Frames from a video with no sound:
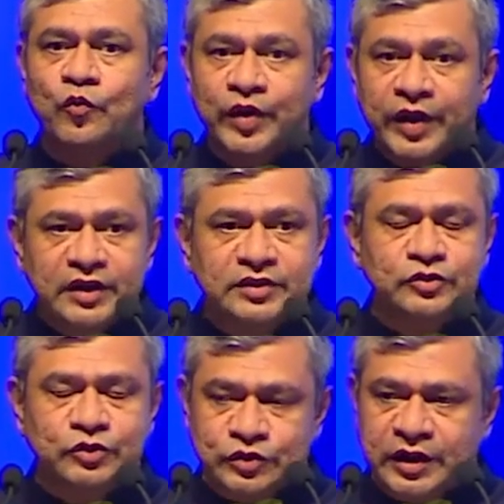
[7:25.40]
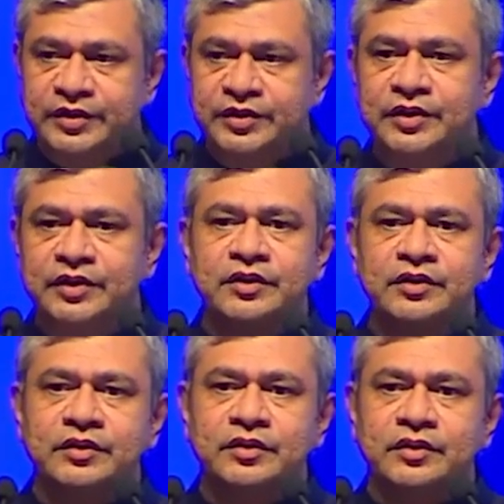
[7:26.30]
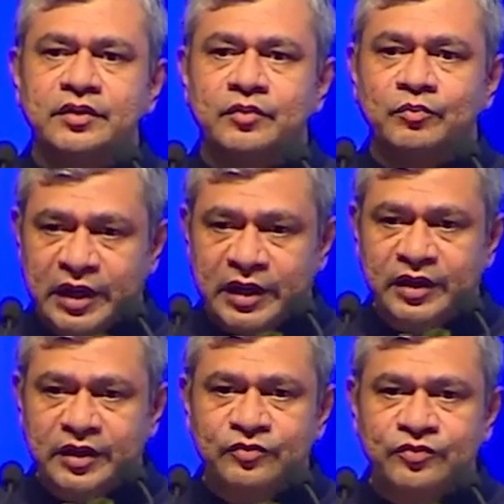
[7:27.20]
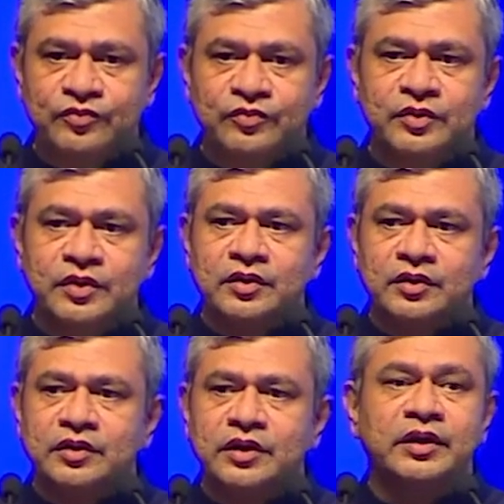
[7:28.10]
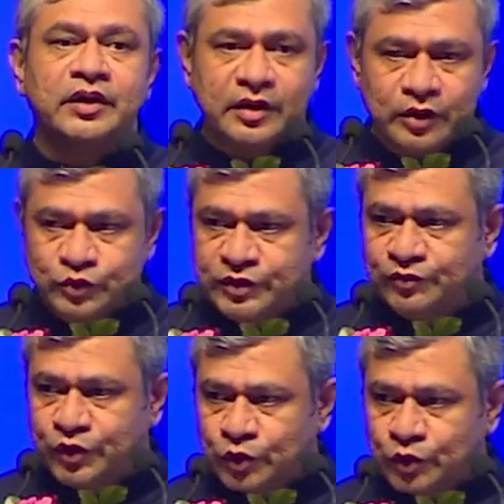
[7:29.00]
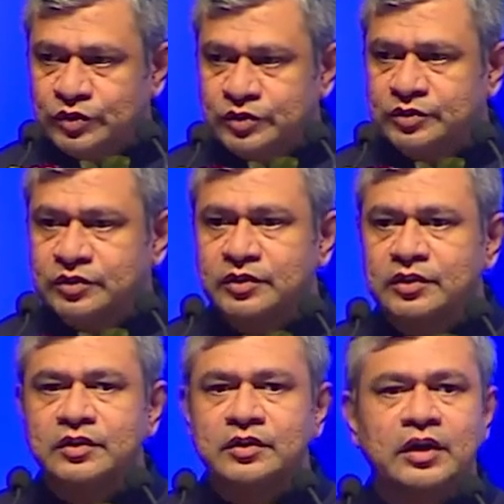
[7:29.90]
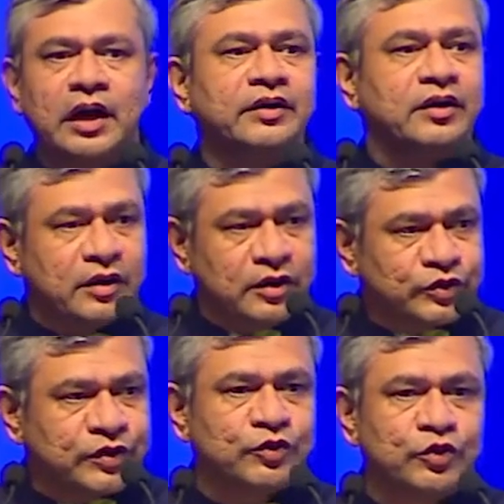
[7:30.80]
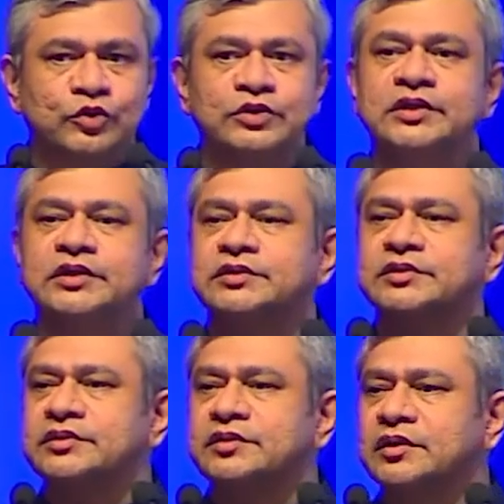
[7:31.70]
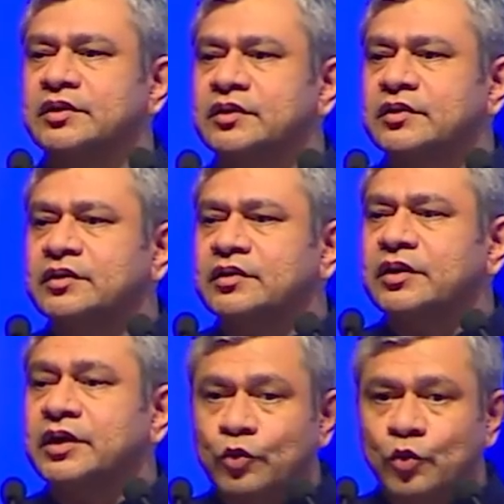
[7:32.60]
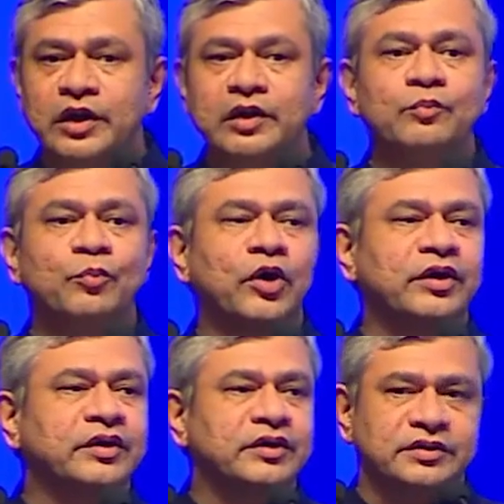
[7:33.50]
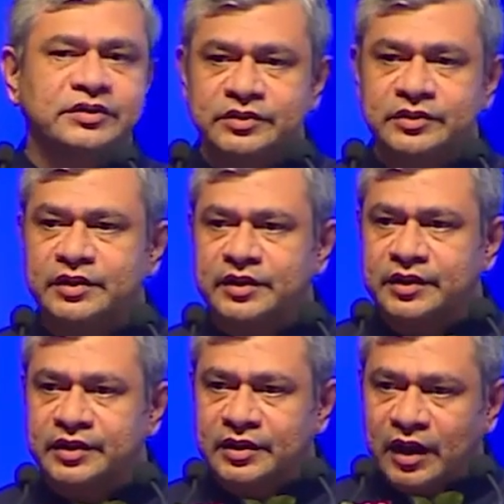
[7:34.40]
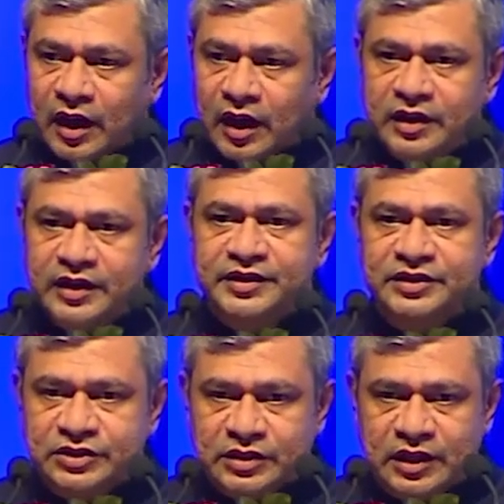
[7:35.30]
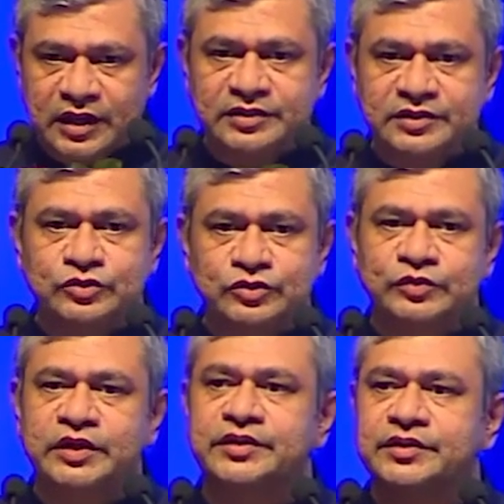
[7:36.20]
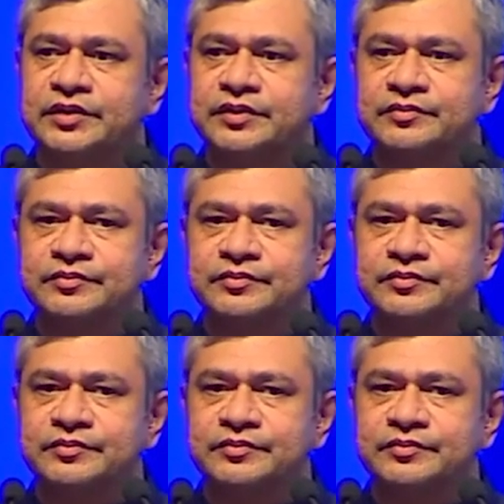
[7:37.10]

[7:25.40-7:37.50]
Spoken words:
We as a society believe in inclusive growth. And inclusive growth is equally important in a highly digitalizing society.